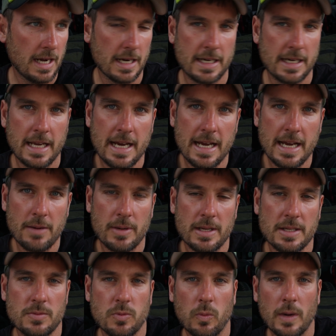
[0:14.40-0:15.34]
Okay,
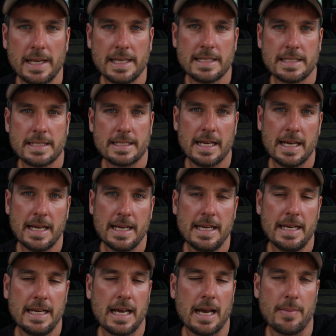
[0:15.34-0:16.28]
well, it's
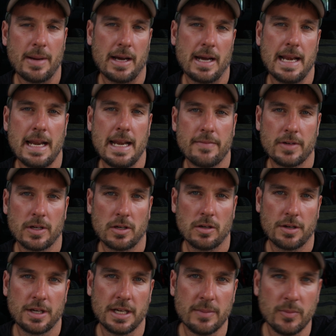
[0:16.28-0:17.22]
Wednesday, about 11
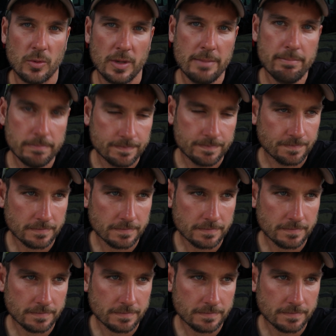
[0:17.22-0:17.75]
o'clock in the morning,